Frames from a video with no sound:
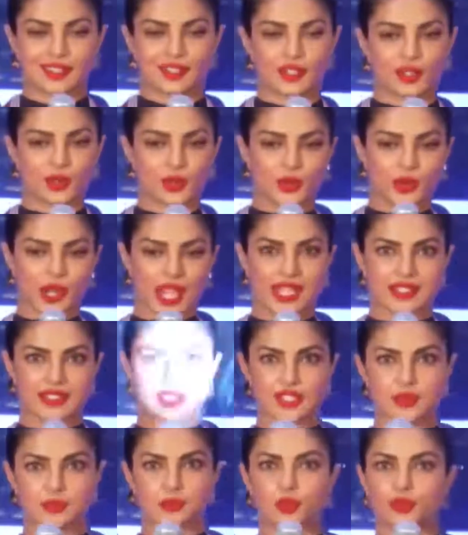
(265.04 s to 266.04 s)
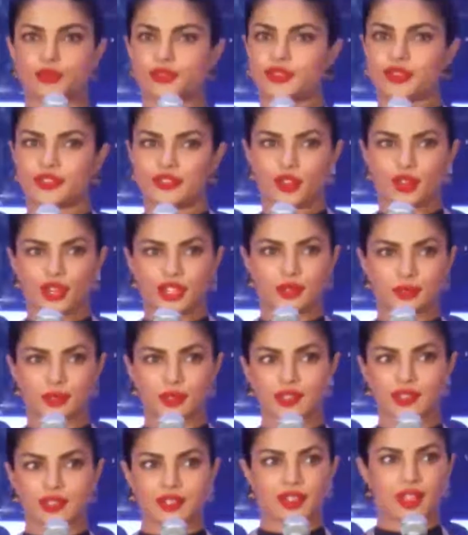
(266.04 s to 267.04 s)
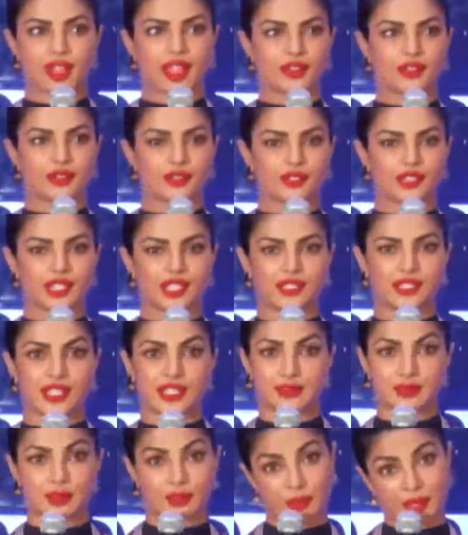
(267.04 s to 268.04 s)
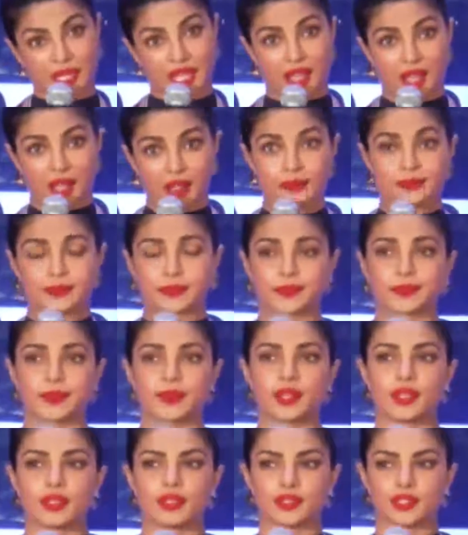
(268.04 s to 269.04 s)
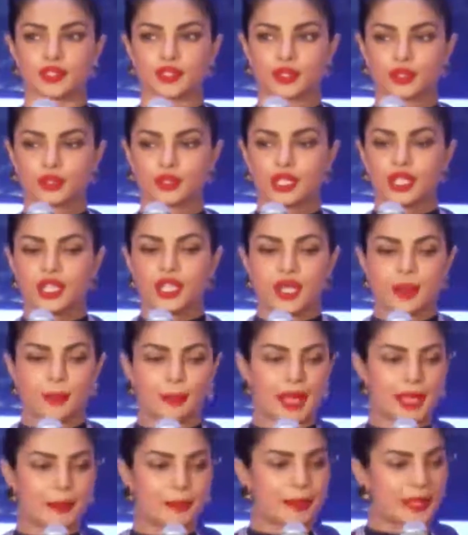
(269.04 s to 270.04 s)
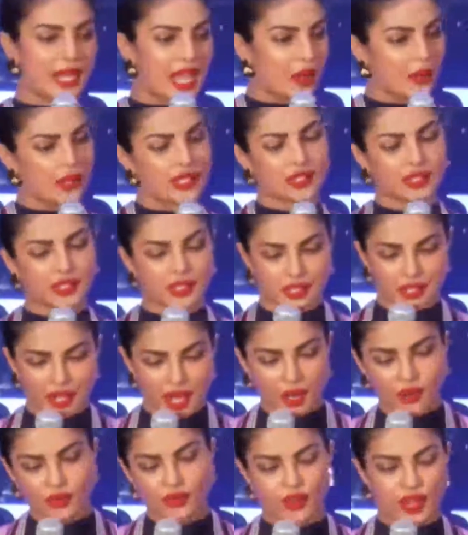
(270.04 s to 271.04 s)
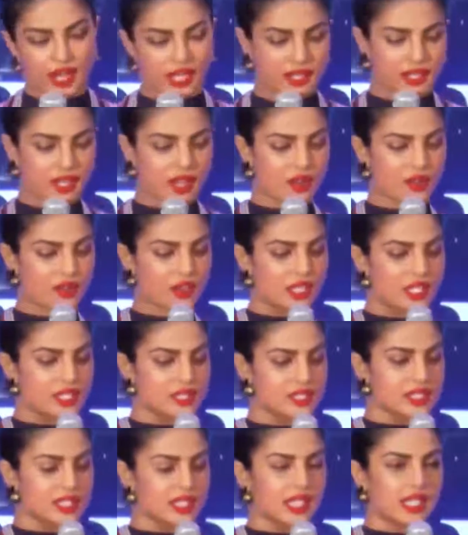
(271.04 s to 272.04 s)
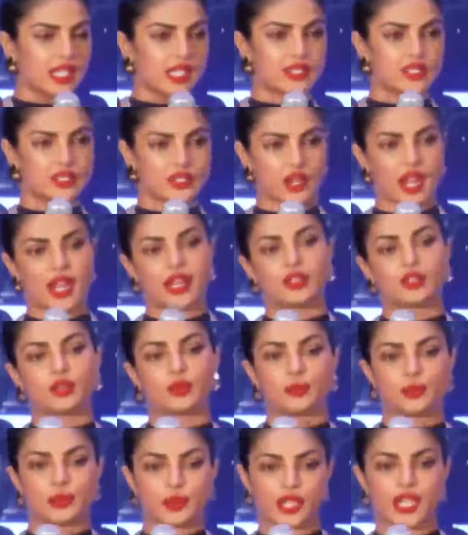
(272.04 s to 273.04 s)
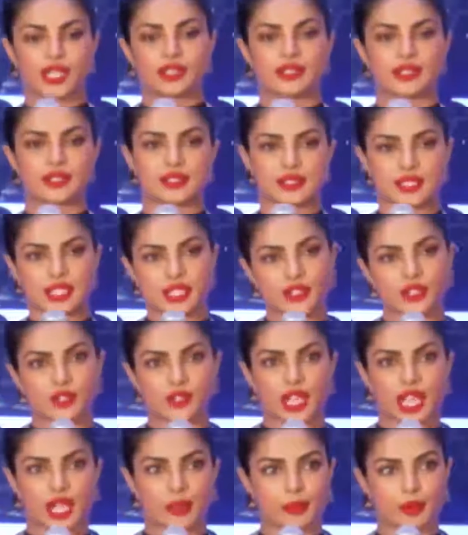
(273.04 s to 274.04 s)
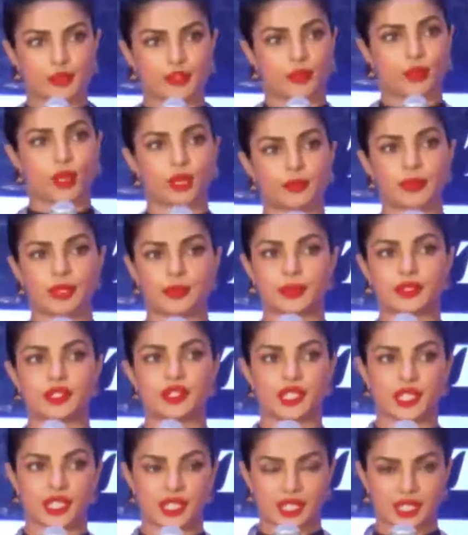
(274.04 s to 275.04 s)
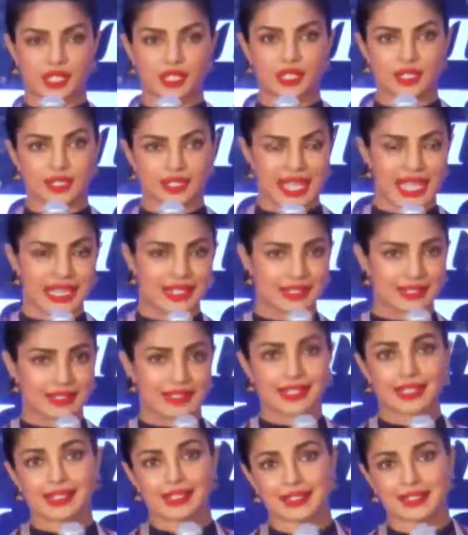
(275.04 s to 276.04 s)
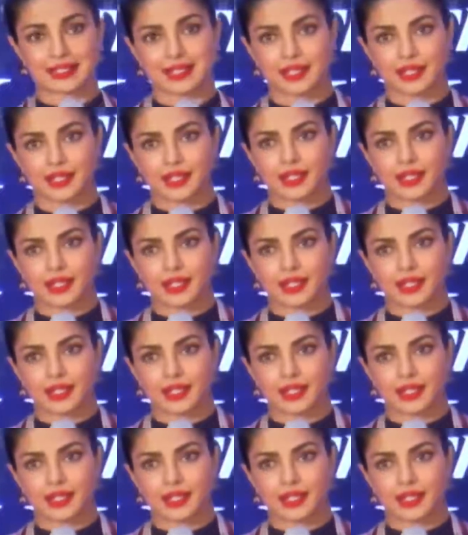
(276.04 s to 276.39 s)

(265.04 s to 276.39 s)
known as a spoof of Hollywood. I don't think that's what we are. So my plowing the ground right now is trying to break the stereotype of what people think Indian talent is,